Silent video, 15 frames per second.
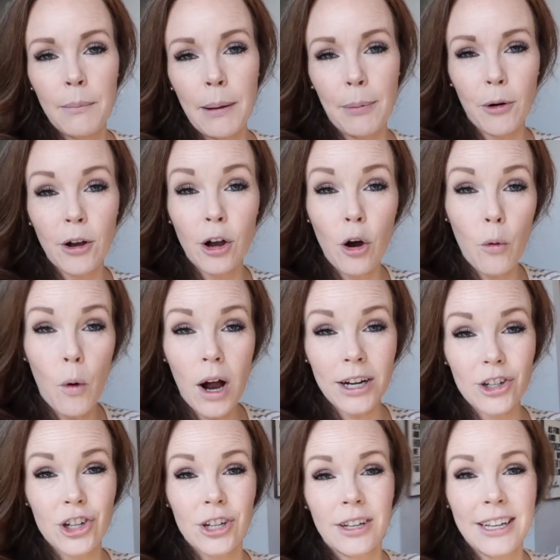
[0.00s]
People can go
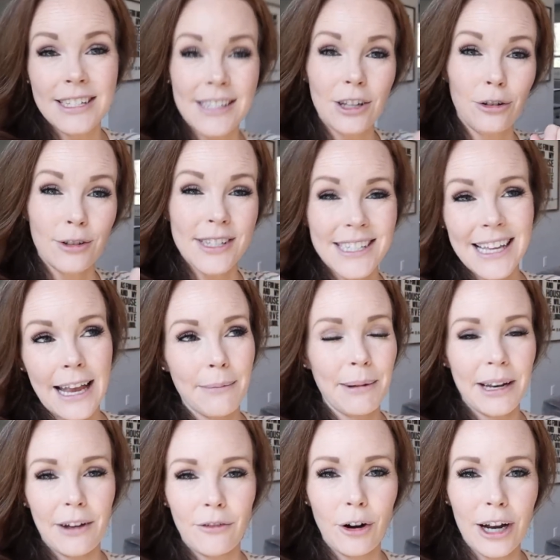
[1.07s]
watch his little
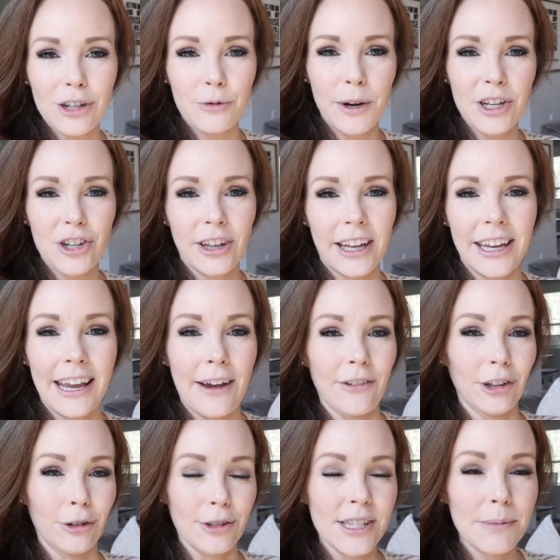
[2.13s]
segment of graduation, like he gave
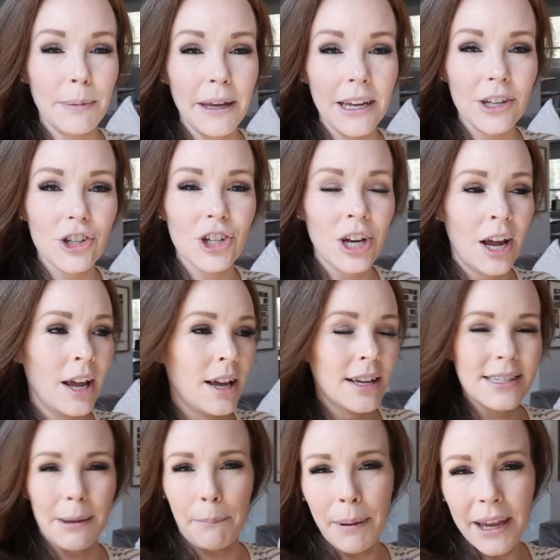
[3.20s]
a little speech,
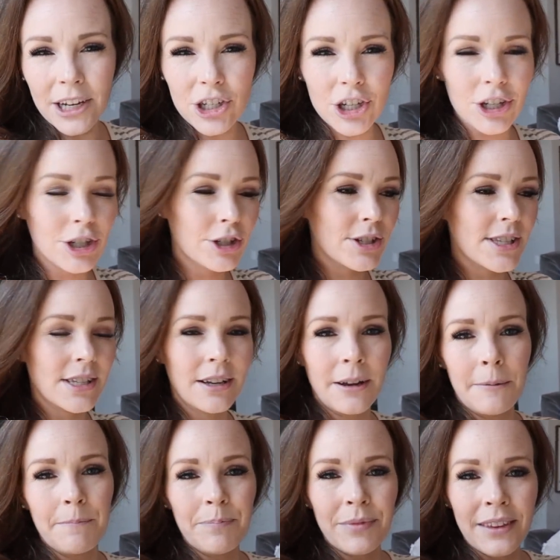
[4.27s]
some pictures,
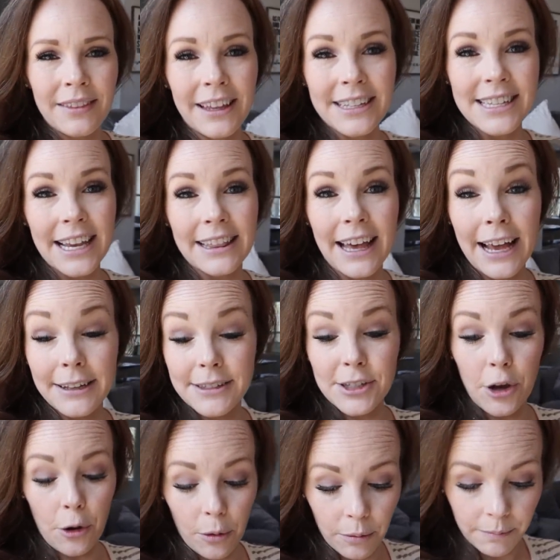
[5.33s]
things like that.
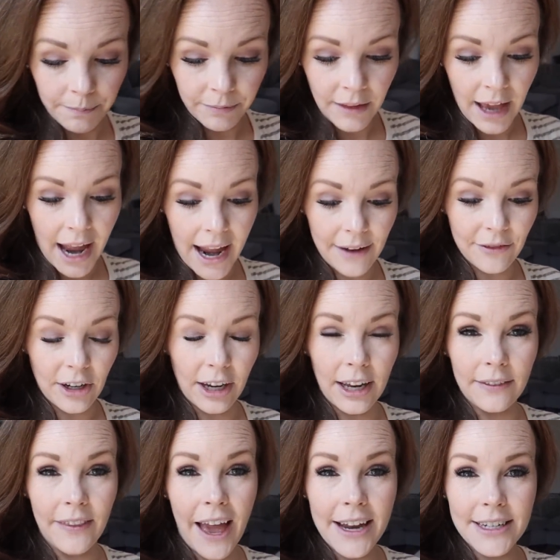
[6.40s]
So I have to
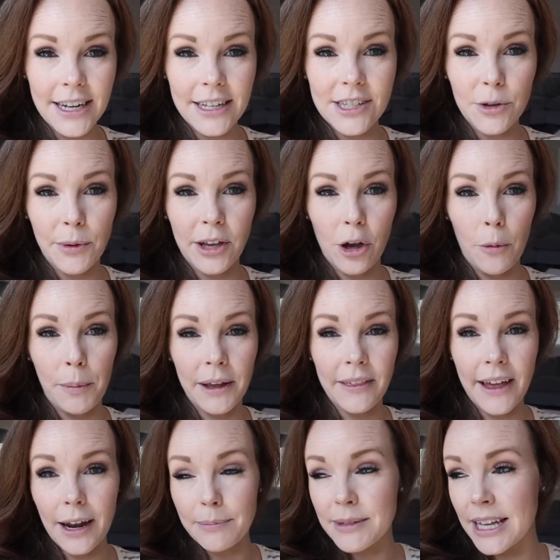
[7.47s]
get that done so we can go pick
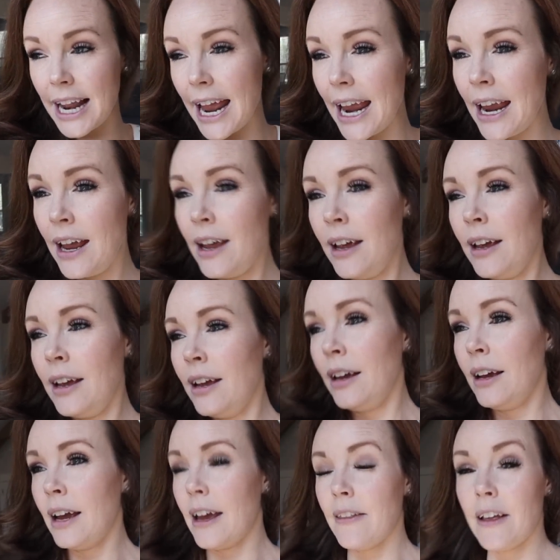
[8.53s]
that up today.
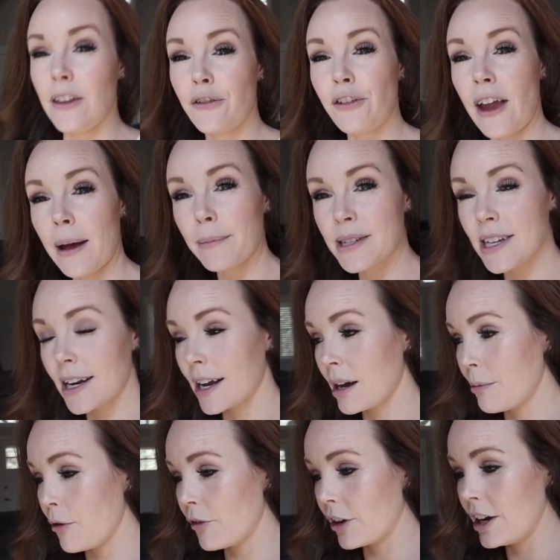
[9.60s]
And then the fam is gonna
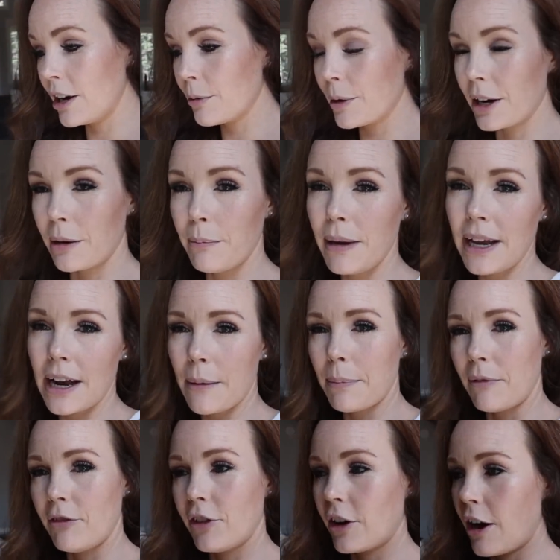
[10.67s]
come over here. We're gonna meet up
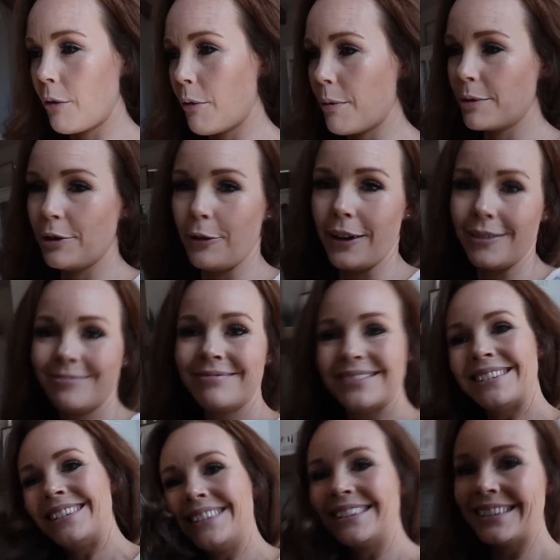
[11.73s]
and figure out what we're doing.
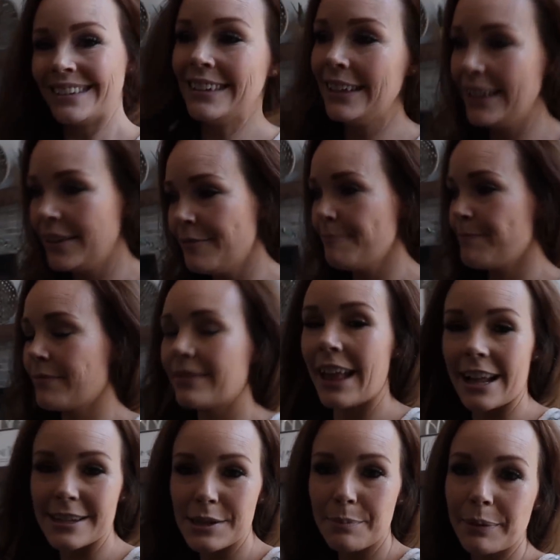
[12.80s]

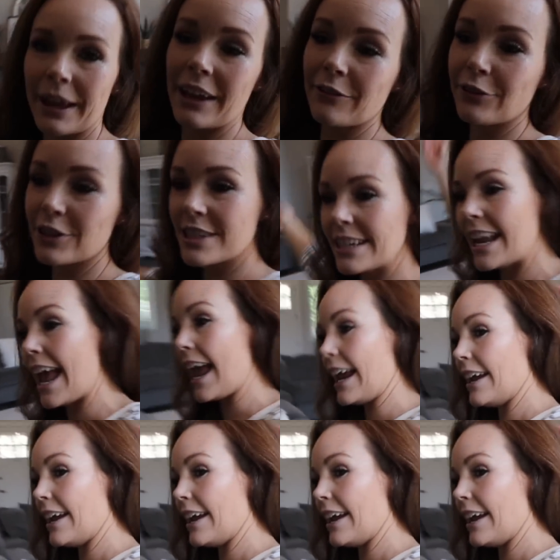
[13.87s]
That's the plan for today.